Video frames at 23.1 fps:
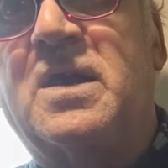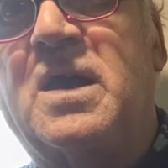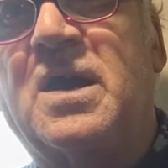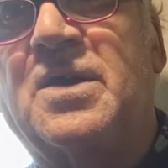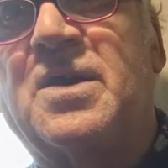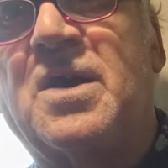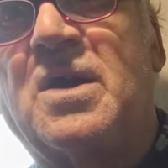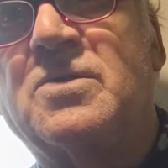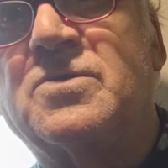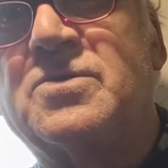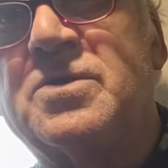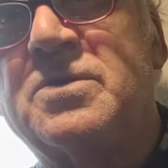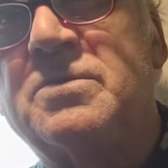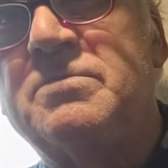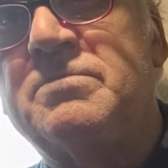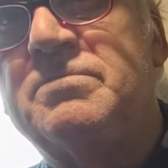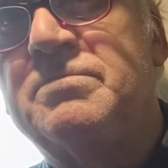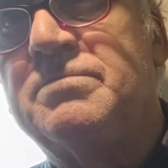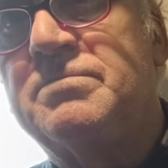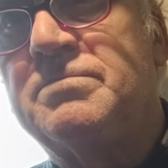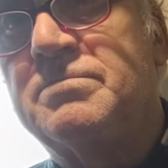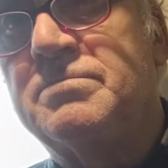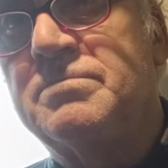get out.
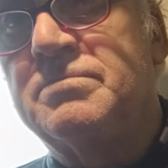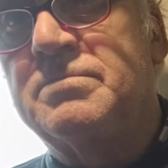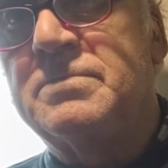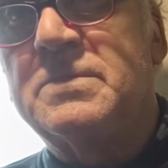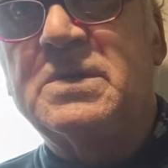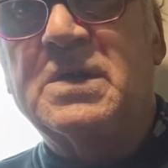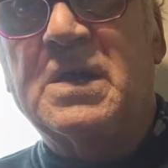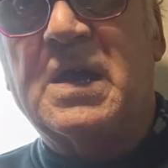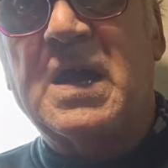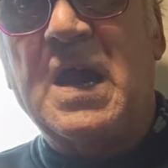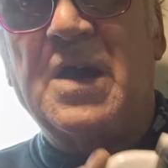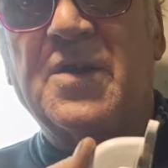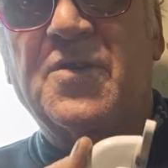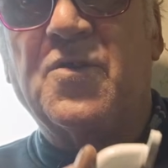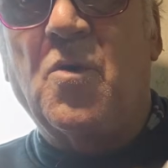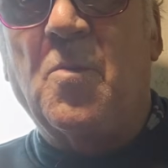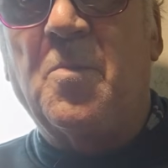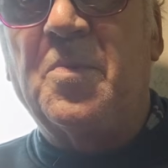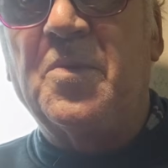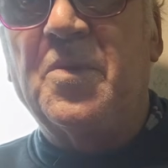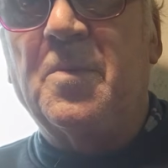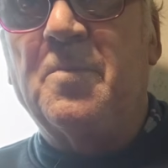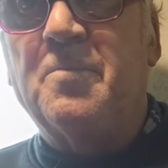You can't
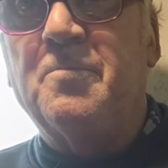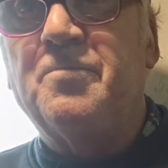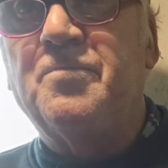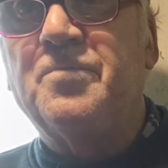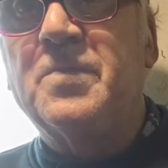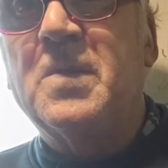open them.